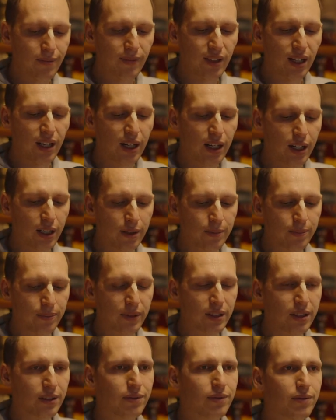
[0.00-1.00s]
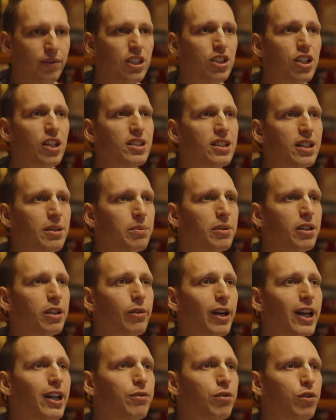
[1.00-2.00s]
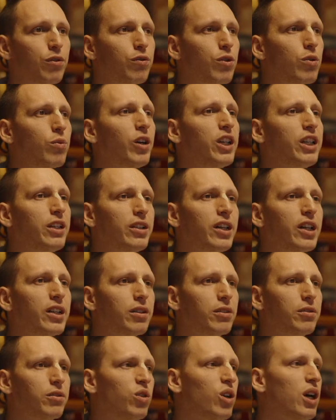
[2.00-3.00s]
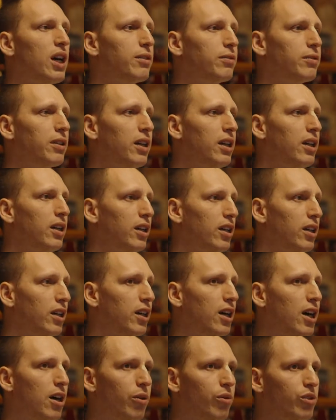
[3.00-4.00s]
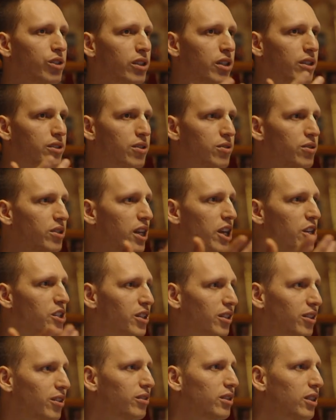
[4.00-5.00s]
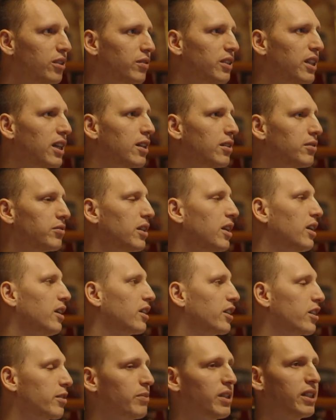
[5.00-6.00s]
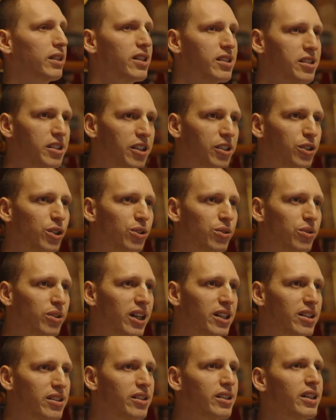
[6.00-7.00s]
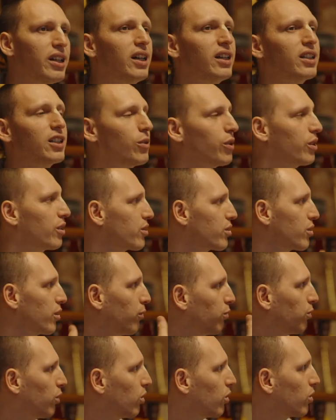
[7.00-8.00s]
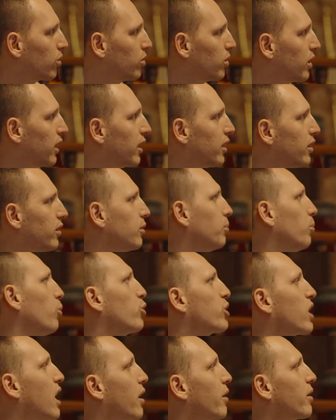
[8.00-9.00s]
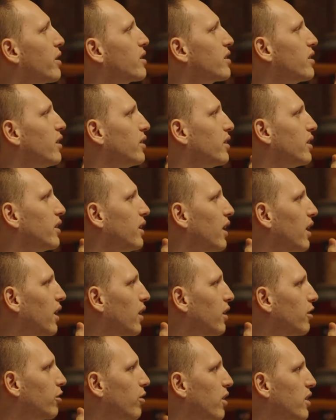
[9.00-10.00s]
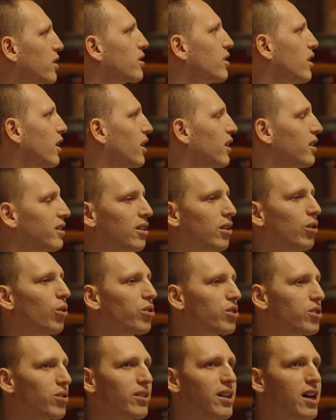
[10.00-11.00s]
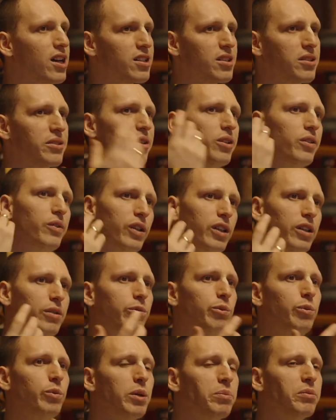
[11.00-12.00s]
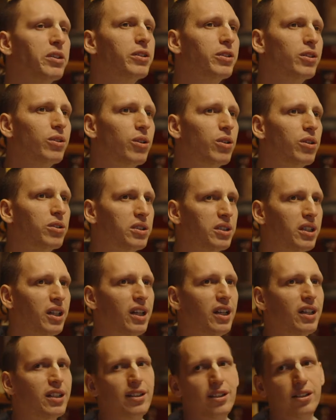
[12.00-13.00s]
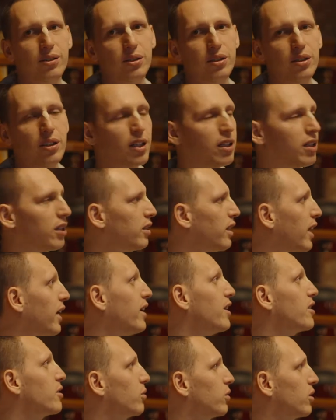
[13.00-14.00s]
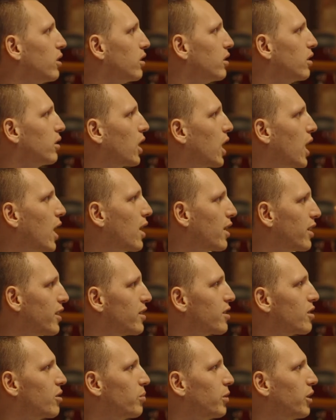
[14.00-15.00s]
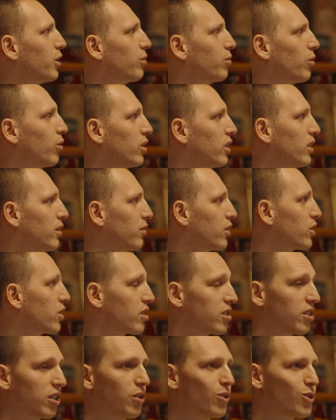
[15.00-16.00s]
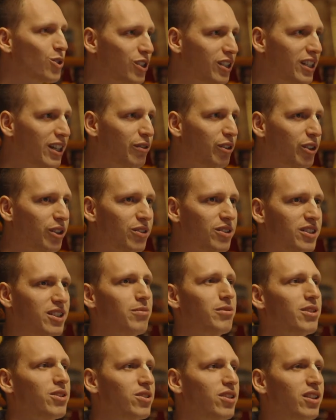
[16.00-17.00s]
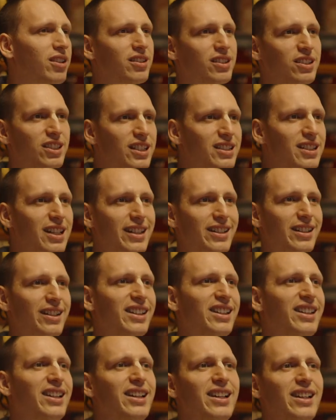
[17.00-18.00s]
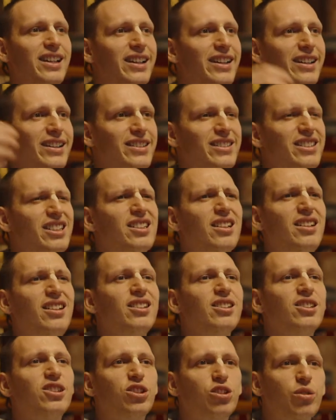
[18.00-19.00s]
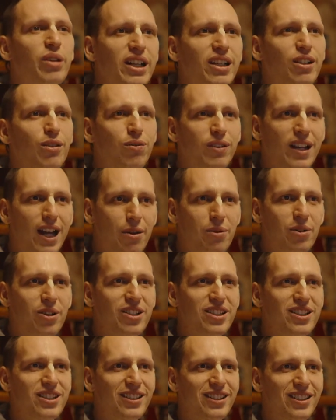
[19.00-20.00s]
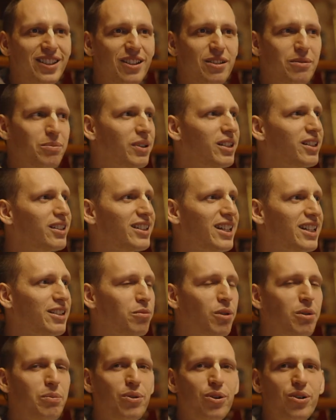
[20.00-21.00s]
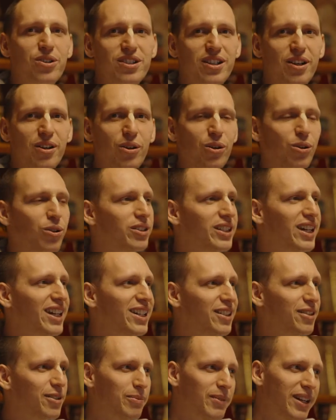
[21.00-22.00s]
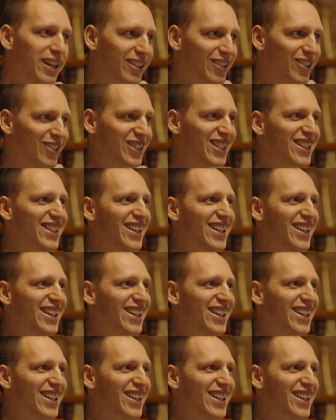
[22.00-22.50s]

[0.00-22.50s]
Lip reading: we just can be grateful for one another to have our association, that we have can make nice kirtan together, that we can serve the Lord together, the pucharis, that they dress the Lord so nicely so that we can remember the Lord, the ladies who did the garlands so beautifully, which is a huge endeavor. Sometimes things just like, just a little string of flowers, you know, but it takes one person a whole day to make those.